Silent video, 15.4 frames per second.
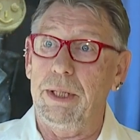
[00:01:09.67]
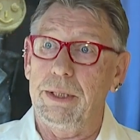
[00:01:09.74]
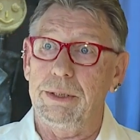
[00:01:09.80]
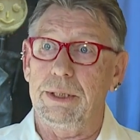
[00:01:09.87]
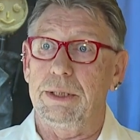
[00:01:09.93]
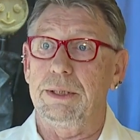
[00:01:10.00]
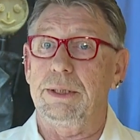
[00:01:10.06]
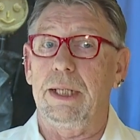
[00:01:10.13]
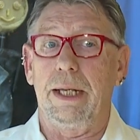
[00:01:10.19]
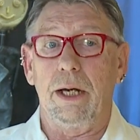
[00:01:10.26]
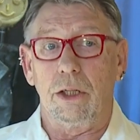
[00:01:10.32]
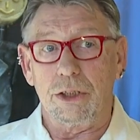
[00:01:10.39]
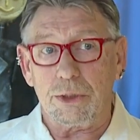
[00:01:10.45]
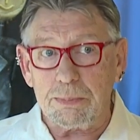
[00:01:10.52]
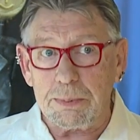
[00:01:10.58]
pieces
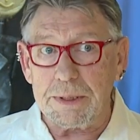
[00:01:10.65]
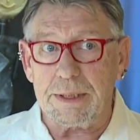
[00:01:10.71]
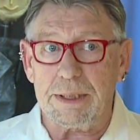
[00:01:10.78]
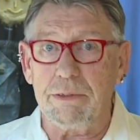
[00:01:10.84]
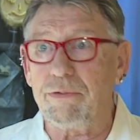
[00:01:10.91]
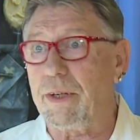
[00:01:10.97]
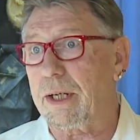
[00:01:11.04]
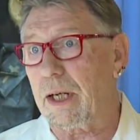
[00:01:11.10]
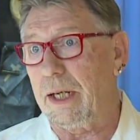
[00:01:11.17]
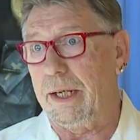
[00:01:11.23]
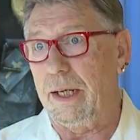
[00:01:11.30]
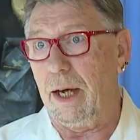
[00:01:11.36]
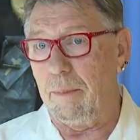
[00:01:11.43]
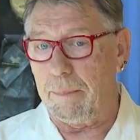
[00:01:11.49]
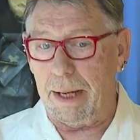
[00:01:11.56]
that are
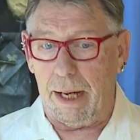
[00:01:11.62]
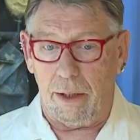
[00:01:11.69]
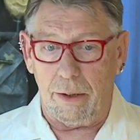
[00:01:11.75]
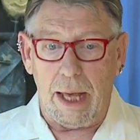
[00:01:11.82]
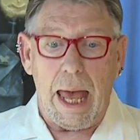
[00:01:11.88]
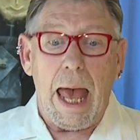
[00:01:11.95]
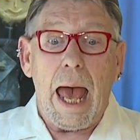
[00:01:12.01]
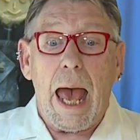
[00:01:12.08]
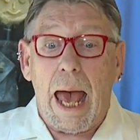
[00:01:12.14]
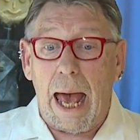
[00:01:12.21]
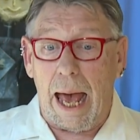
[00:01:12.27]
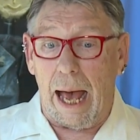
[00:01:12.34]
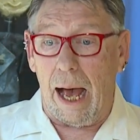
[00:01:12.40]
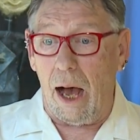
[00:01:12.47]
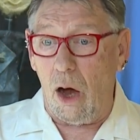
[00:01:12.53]
specifically about
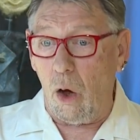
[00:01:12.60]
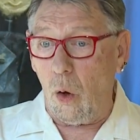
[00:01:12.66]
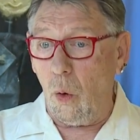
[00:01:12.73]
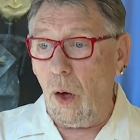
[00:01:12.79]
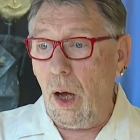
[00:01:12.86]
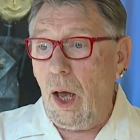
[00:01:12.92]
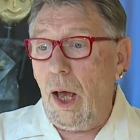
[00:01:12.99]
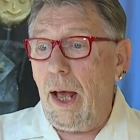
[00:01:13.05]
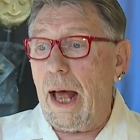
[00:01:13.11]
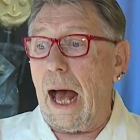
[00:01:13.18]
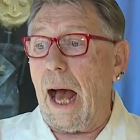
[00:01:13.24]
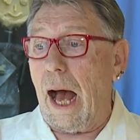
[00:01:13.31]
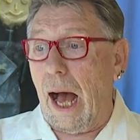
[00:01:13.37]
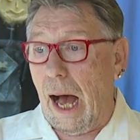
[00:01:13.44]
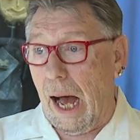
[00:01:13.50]
how
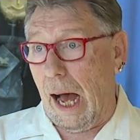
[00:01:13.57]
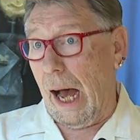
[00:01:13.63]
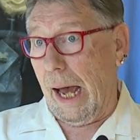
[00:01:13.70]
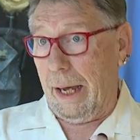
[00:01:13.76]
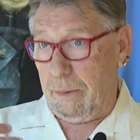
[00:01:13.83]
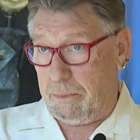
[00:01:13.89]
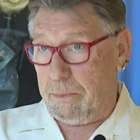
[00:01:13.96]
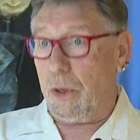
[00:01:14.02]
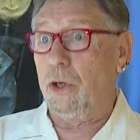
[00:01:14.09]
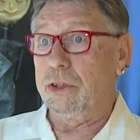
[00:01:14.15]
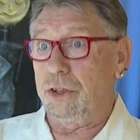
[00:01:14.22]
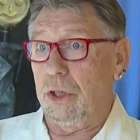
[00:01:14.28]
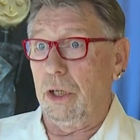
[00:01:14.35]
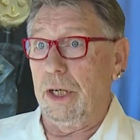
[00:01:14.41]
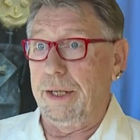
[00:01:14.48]
I
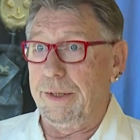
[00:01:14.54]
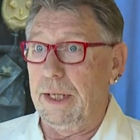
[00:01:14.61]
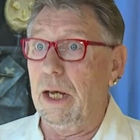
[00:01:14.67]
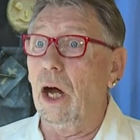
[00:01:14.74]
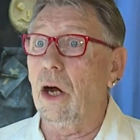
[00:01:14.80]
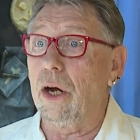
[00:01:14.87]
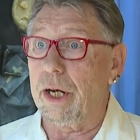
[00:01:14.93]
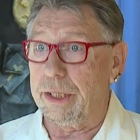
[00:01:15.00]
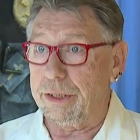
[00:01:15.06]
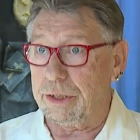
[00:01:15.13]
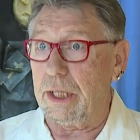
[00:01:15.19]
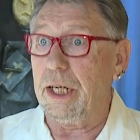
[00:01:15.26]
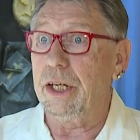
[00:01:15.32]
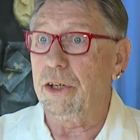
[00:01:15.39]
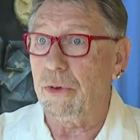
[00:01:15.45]
personally, the
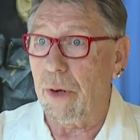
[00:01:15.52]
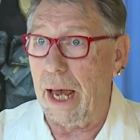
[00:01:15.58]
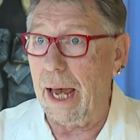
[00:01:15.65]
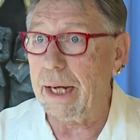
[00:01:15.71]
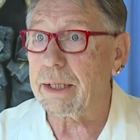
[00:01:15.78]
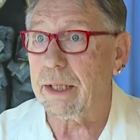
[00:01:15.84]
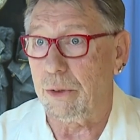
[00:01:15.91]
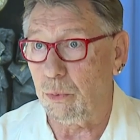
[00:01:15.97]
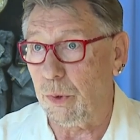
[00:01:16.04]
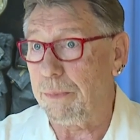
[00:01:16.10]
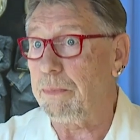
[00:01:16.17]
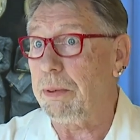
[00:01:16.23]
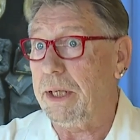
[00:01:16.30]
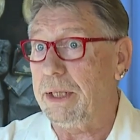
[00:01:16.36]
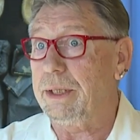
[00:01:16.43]
artist, interacted
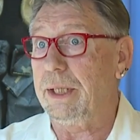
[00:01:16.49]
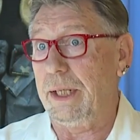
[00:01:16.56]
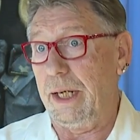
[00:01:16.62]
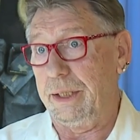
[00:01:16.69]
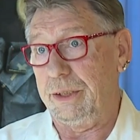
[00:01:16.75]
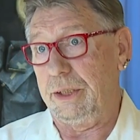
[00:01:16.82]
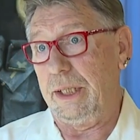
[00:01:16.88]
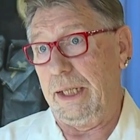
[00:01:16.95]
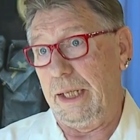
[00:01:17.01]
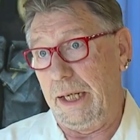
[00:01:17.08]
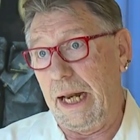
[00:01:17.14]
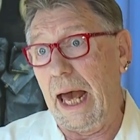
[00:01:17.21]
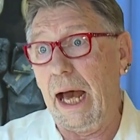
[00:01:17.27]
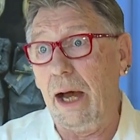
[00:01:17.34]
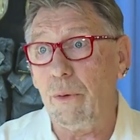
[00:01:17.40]
with
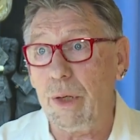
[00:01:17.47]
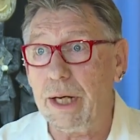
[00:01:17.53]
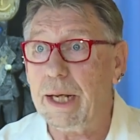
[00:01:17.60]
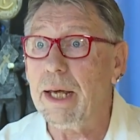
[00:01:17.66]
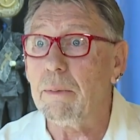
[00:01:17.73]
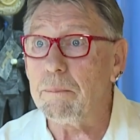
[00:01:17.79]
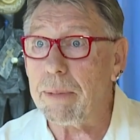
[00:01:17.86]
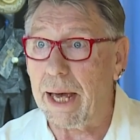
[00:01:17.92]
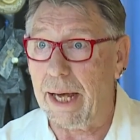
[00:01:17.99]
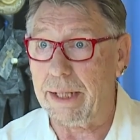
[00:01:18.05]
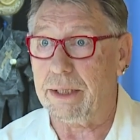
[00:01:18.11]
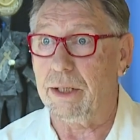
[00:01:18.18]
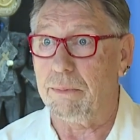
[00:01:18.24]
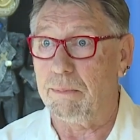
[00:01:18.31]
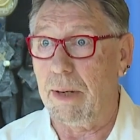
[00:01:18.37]
PTSD and how it
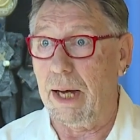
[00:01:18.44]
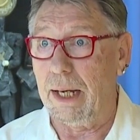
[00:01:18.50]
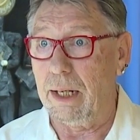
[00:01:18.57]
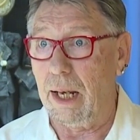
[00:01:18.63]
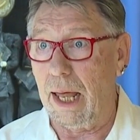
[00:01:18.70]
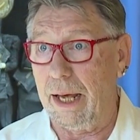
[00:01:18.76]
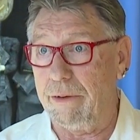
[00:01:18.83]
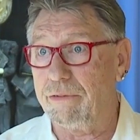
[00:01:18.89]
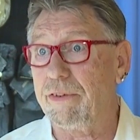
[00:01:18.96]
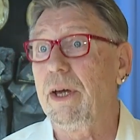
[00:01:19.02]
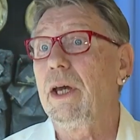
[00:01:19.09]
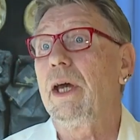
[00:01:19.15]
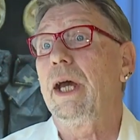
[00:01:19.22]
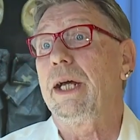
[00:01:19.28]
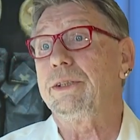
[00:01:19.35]
impacted my life.
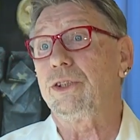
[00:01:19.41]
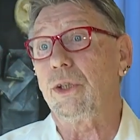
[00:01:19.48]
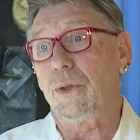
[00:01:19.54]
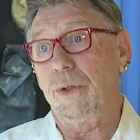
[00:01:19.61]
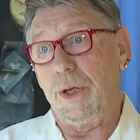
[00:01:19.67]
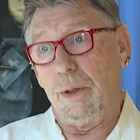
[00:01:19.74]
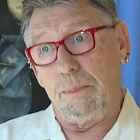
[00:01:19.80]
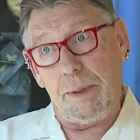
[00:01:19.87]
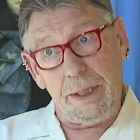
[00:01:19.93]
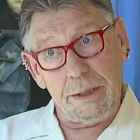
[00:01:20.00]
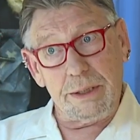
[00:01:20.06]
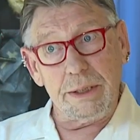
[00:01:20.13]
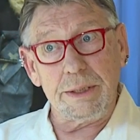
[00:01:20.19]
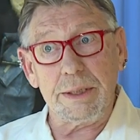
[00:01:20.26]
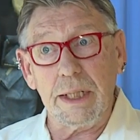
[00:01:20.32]
J.W. Roan
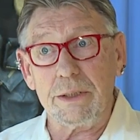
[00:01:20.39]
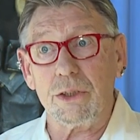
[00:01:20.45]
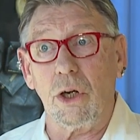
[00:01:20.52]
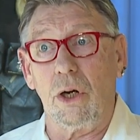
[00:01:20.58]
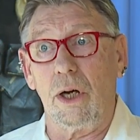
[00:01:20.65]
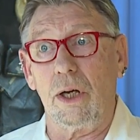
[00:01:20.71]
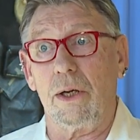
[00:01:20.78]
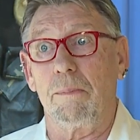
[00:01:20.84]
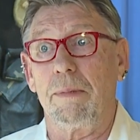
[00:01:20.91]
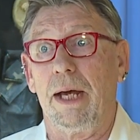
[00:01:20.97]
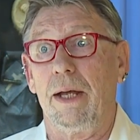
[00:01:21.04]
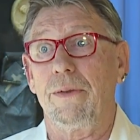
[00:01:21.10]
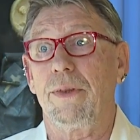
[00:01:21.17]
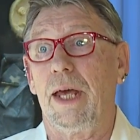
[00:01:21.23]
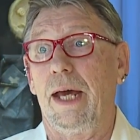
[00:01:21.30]
is the director of
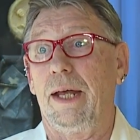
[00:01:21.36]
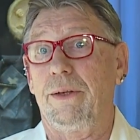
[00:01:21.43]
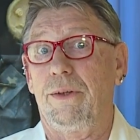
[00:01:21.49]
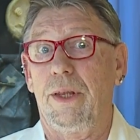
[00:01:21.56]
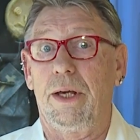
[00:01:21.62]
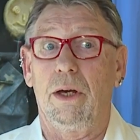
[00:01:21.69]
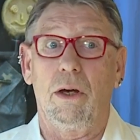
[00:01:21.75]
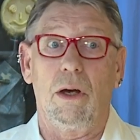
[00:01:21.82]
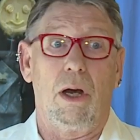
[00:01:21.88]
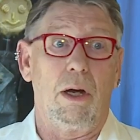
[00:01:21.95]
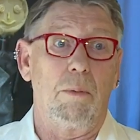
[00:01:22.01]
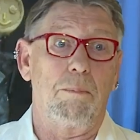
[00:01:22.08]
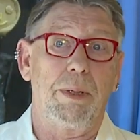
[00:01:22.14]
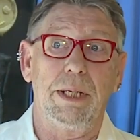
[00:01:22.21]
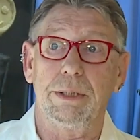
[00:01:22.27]
Vets Art
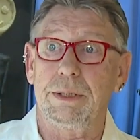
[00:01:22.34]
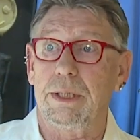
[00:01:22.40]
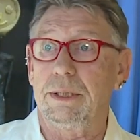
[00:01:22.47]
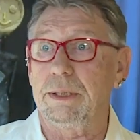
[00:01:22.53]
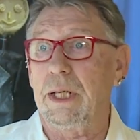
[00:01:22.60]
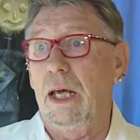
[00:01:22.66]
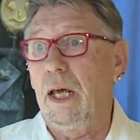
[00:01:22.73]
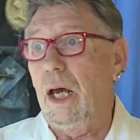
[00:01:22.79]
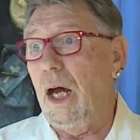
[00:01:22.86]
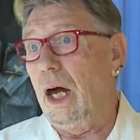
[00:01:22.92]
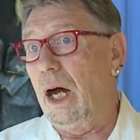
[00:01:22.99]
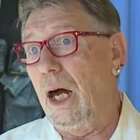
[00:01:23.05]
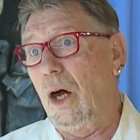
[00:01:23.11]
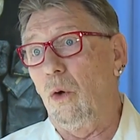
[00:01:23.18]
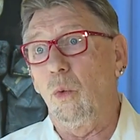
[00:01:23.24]
Connect, which is part of the
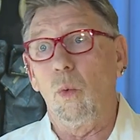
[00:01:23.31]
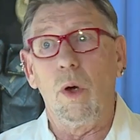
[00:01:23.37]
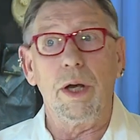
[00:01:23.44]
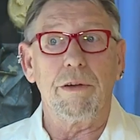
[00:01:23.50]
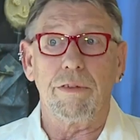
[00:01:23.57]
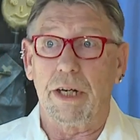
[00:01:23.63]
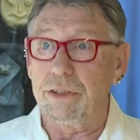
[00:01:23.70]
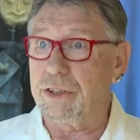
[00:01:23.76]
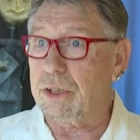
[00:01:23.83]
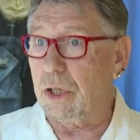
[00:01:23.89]
Institute for Integrative